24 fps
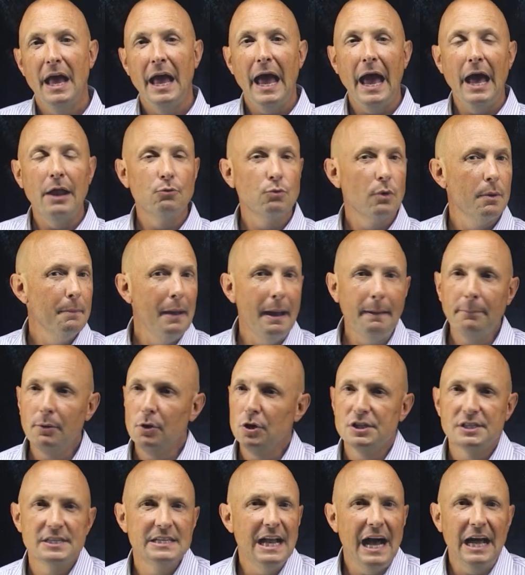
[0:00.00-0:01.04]
And remember,
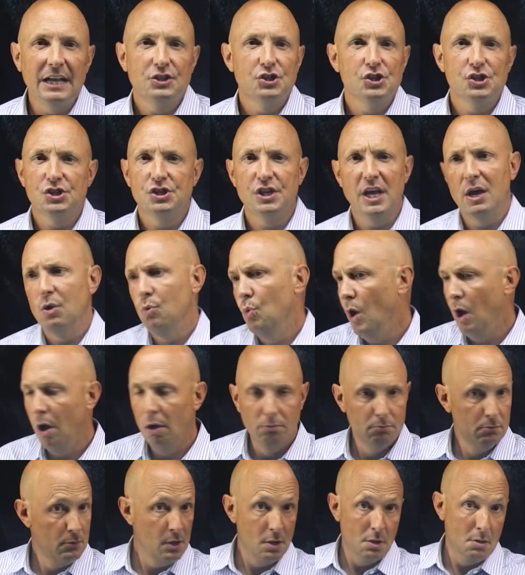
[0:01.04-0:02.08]
it's not just saying,
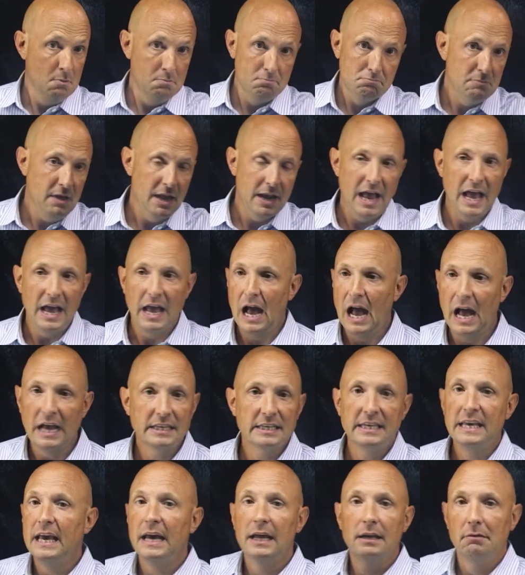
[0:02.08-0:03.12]
well, then I
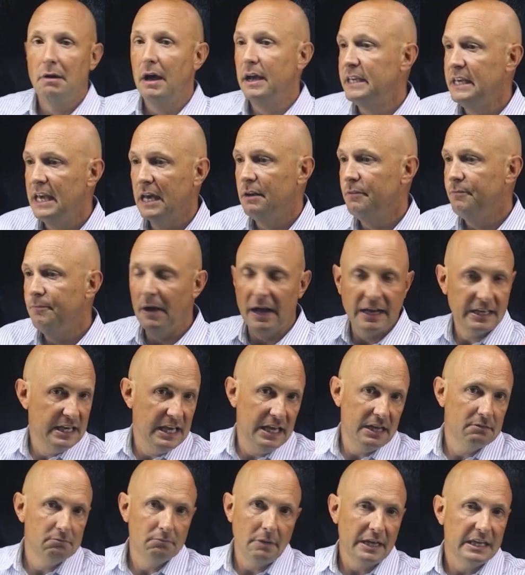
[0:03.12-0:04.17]
can't
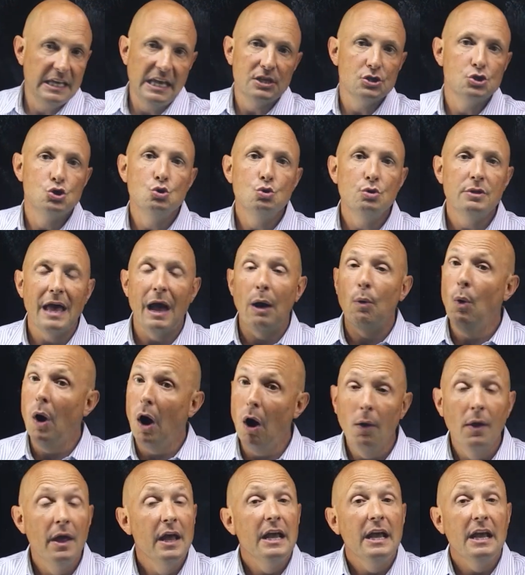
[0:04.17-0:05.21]
do that.
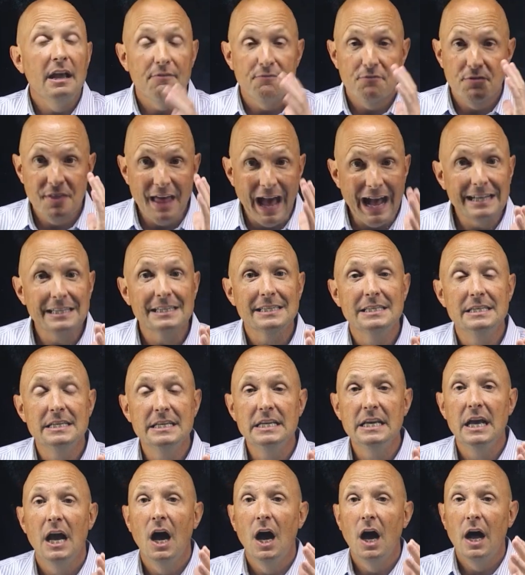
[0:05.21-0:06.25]
Well, if that's the